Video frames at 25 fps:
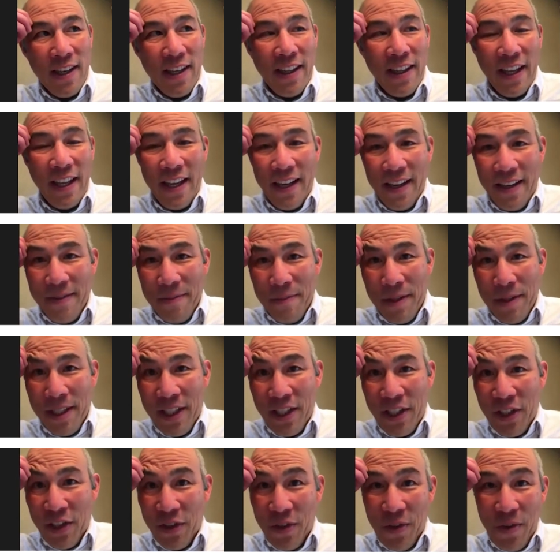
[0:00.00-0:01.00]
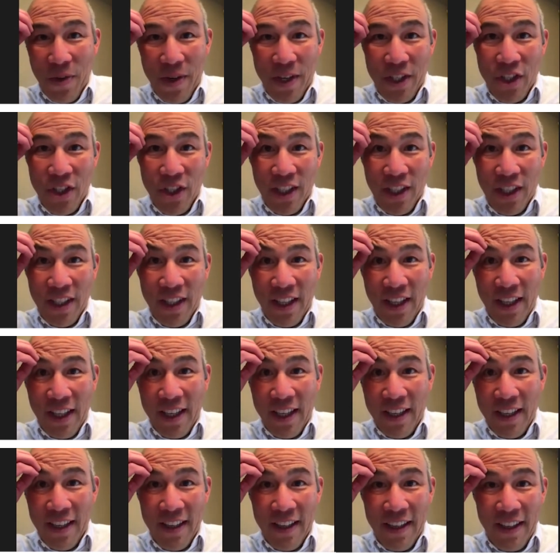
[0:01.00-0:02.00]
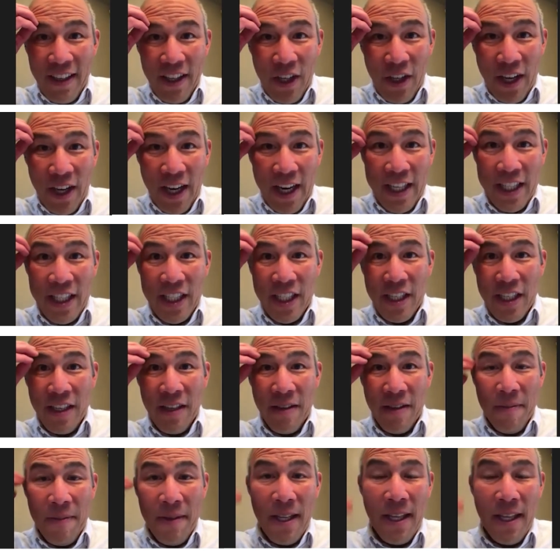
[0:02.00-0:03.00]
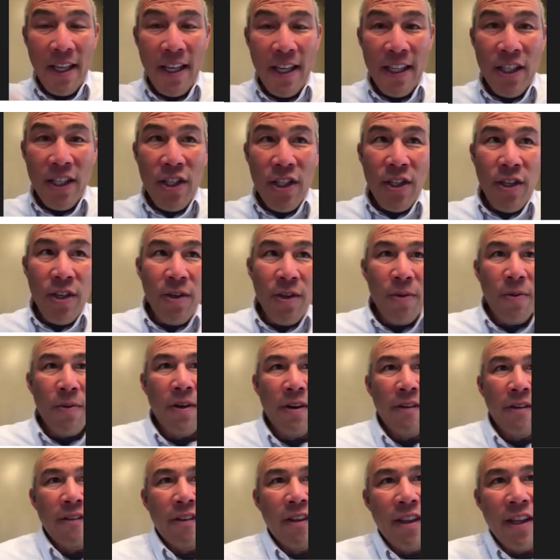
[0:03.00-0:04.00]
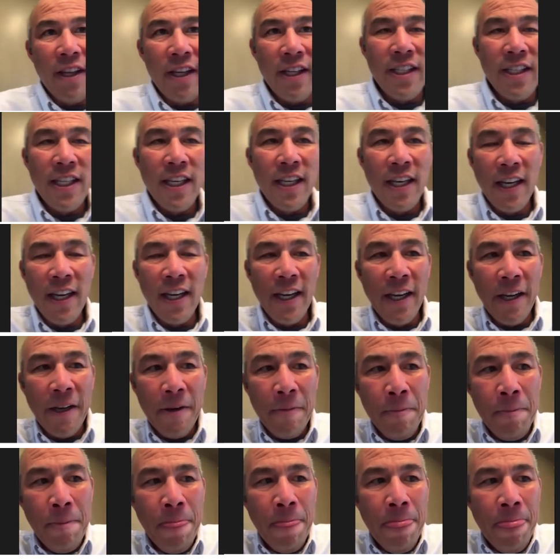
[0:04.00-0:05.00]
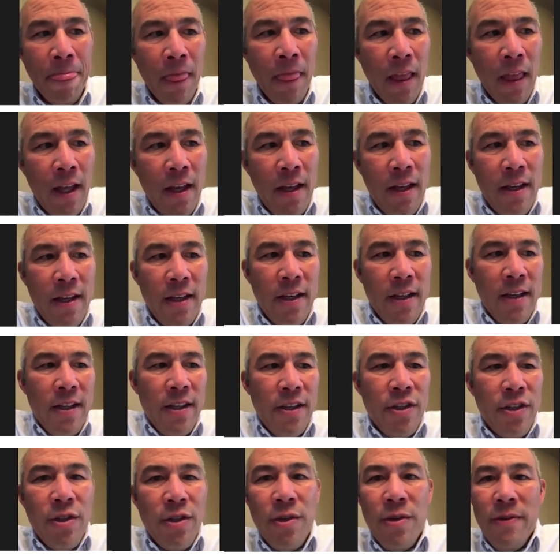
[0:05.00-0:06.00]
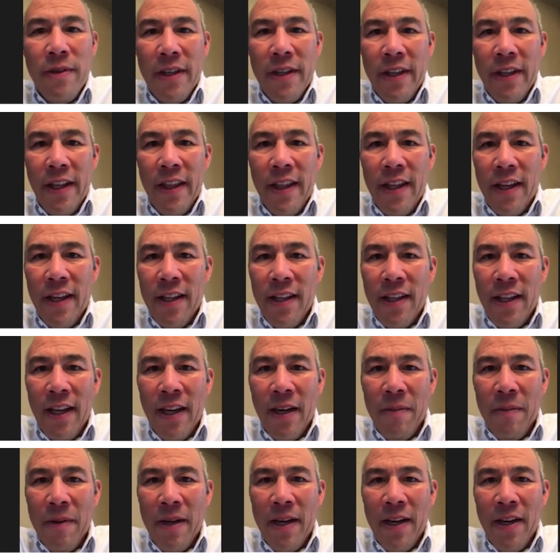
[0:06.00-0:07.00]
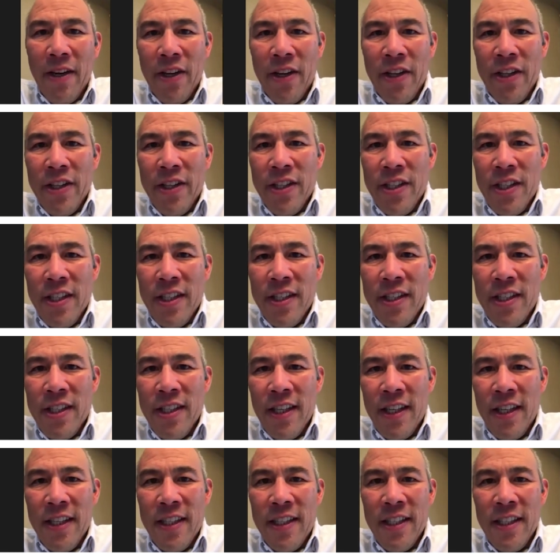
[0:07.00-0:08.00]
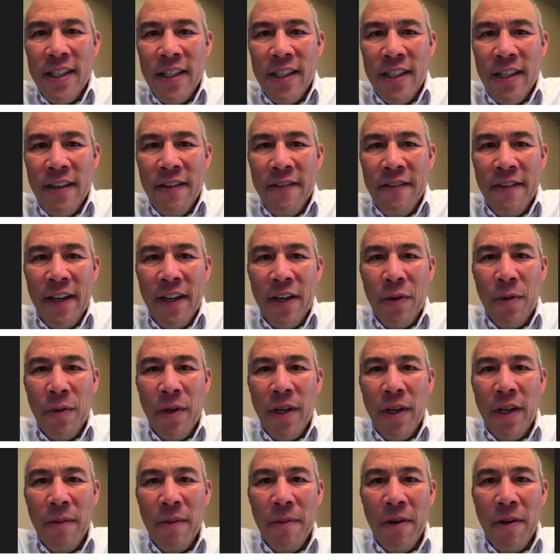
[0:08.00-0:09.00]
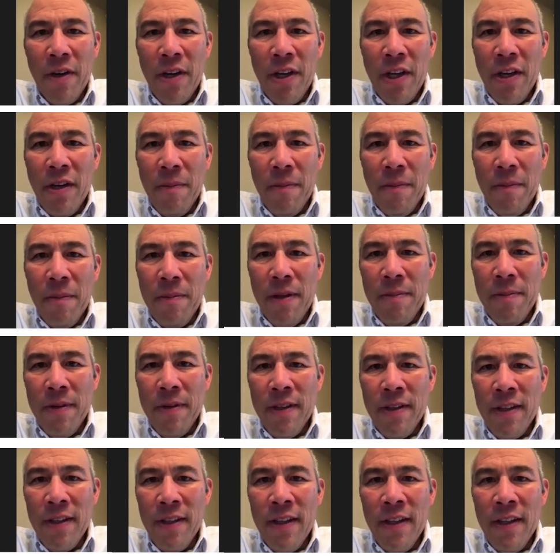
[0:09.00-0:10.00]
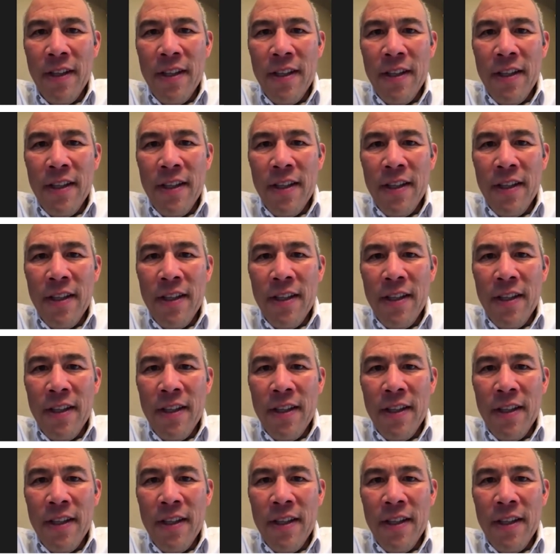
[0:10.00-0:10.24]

in that particular question that you're asking me. And so one of the things that I do really think a lot about is this idea of how do we help our young people